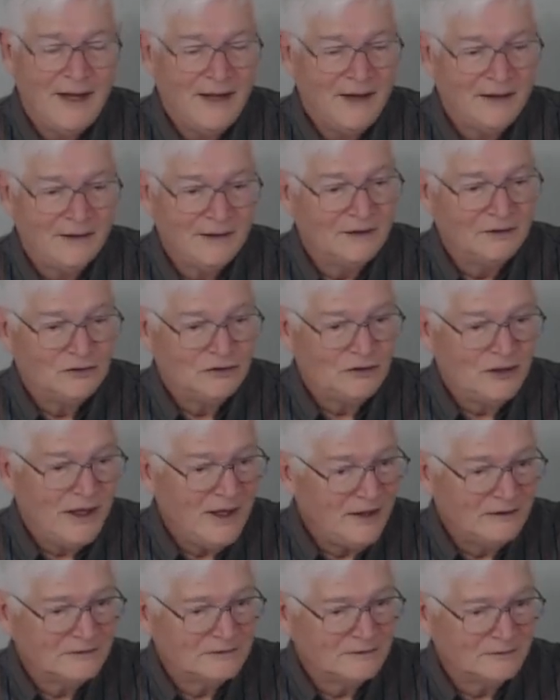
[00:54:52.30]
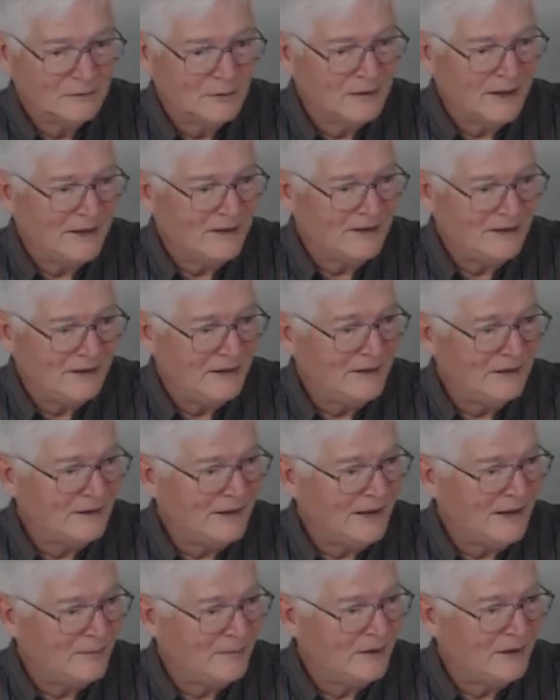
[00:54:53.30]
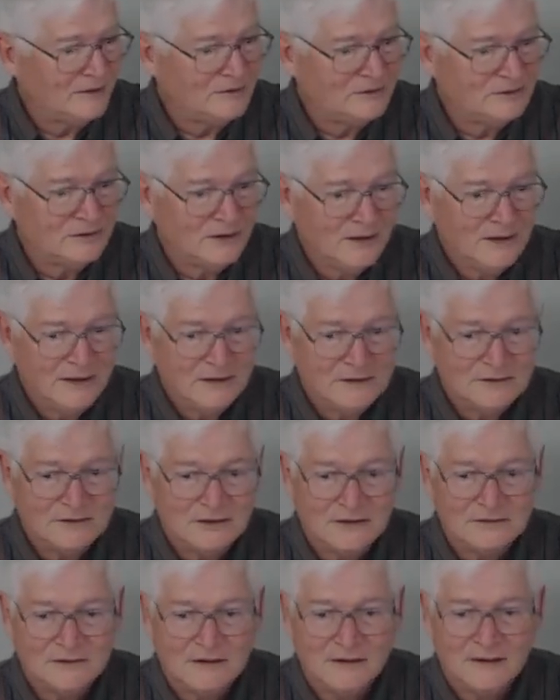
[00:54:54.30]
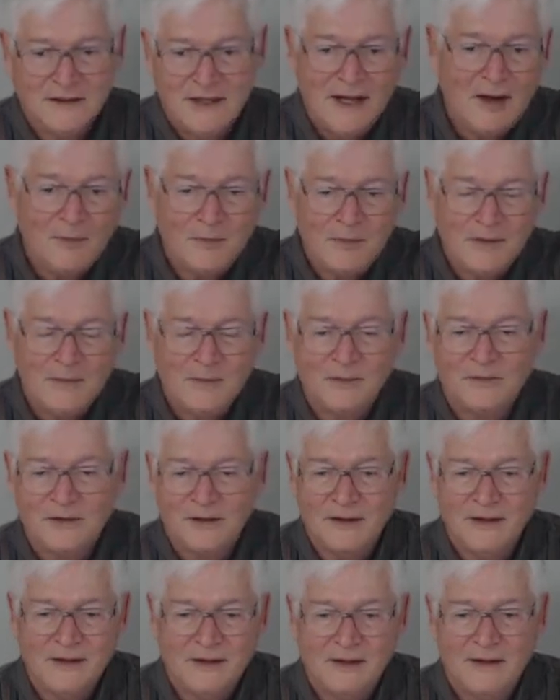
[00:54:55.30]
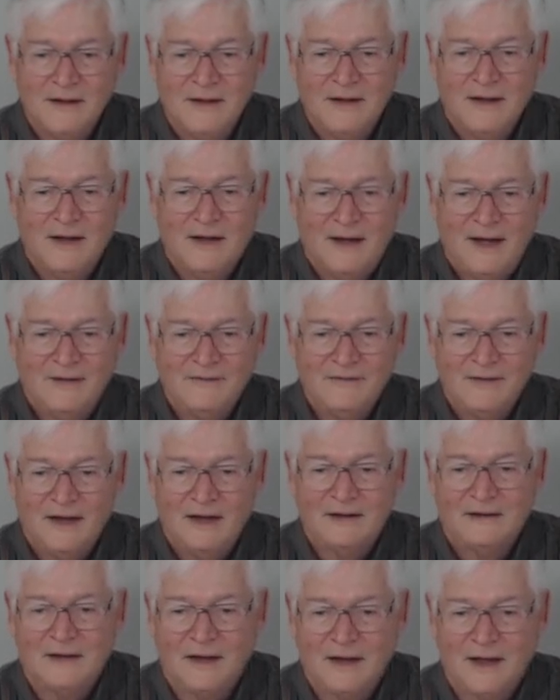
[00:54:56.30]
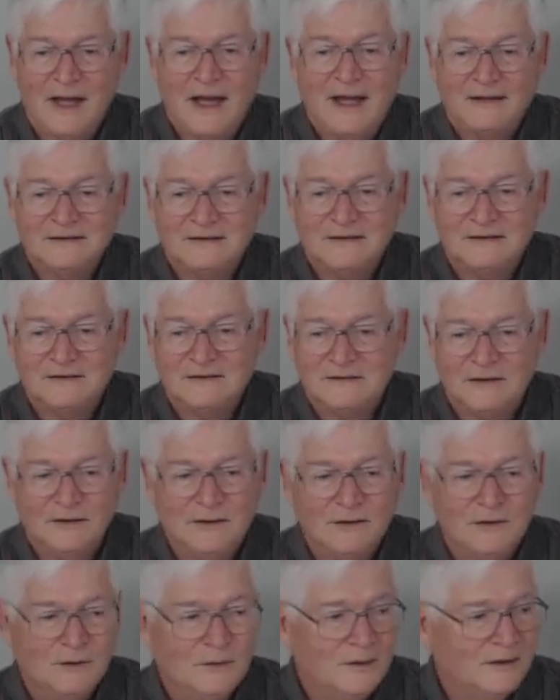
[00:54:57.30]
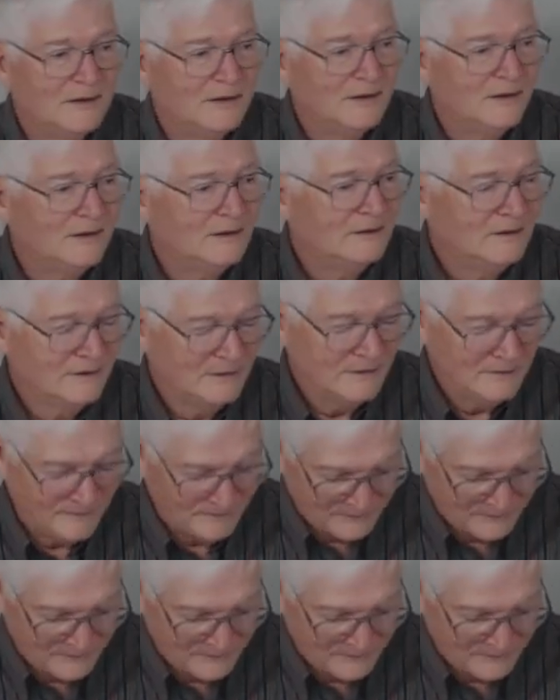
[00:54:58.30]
And it didn't change what I did that much. It's just that now people think I've got the license to do what they're